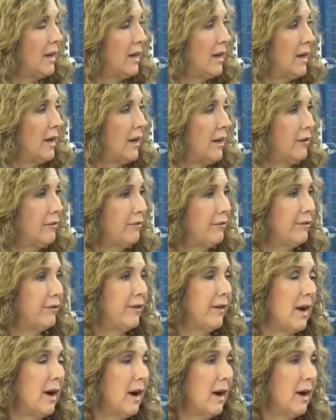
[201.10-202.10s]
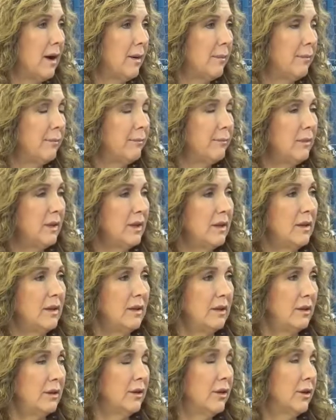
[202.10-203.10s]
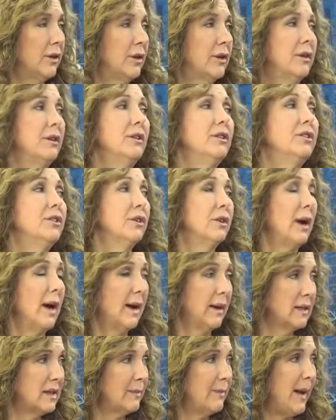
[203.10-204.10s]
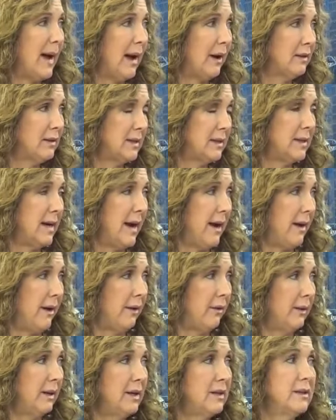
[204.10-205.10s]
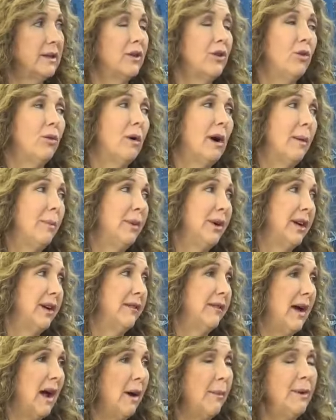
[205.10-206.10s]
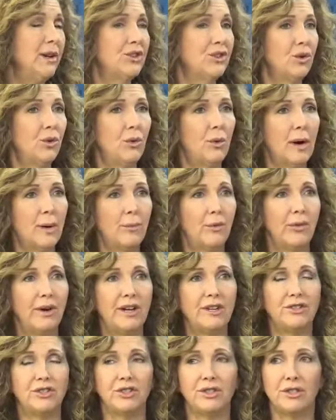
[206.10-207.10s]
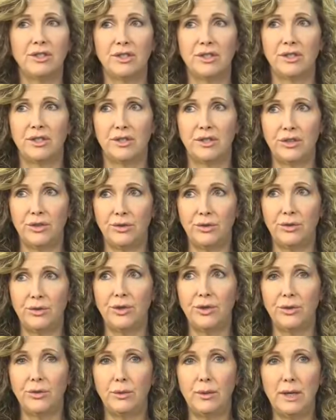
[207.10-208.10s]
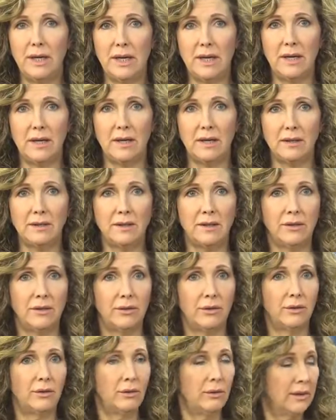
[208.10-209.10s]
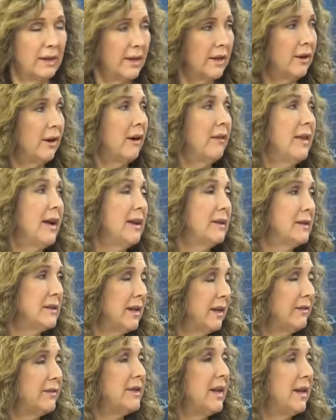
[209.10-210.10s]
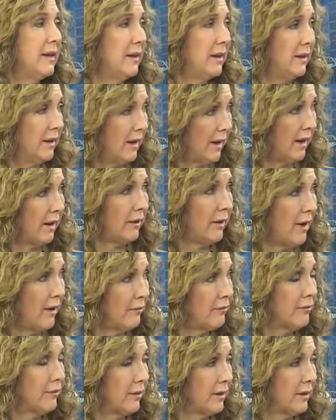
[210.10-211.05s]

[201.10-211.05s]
if um, the, your your ex spouse now isn't cooperative? How much cooperation do you need to get all that stuff taken care of?